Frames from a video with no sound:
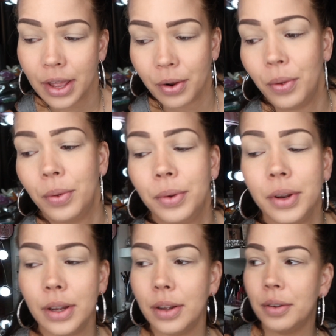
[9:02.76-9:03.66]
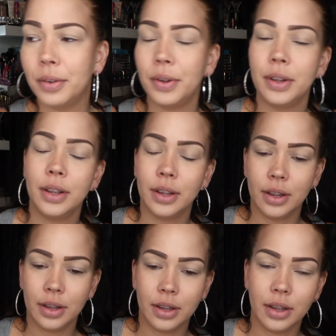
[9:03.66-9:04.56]
got a hold of,
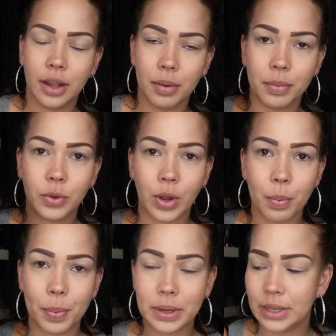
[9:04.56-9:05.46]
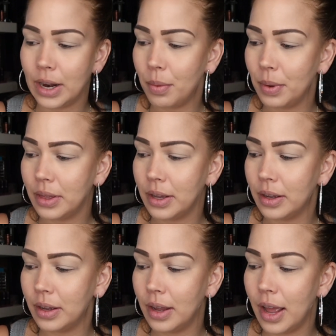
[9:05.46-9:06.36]
so I busted out with
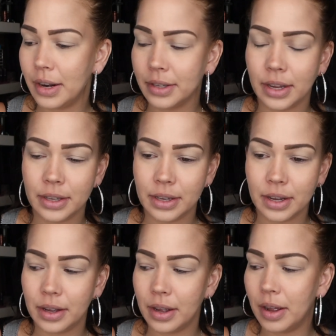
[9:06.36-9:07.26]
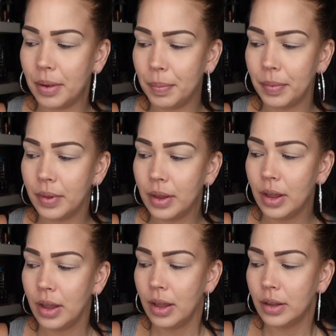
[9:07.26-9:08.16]
the Anastasia
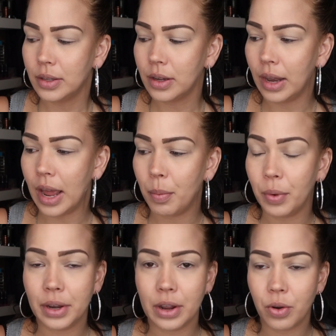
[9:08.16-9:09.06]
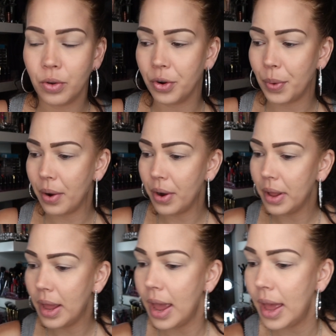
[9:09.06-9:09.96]
collab with Nicole
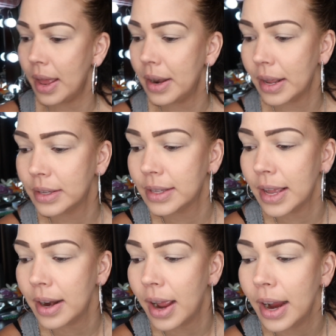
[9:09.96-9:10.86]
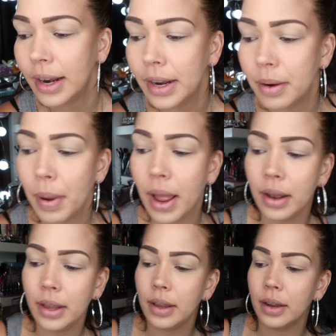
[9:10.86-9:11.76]
Guerriero, and that's that highlighting
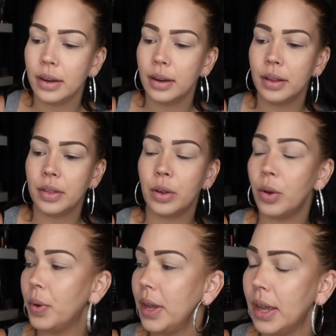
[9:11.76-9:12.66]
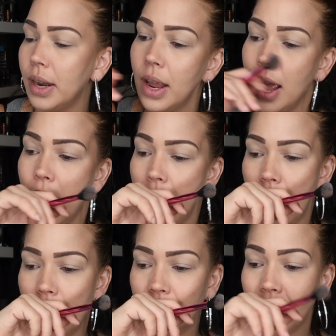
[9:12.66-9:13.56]
palette, the glow kit.
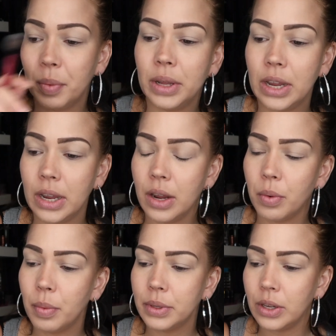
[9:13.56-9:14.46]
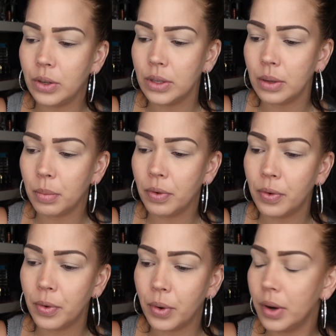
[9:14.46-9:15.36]
And normally, what was I using
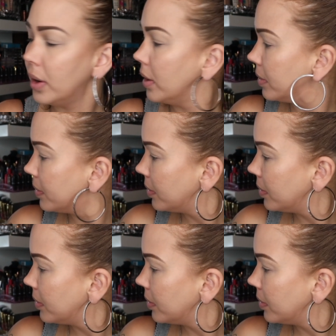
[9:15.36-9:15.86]
before?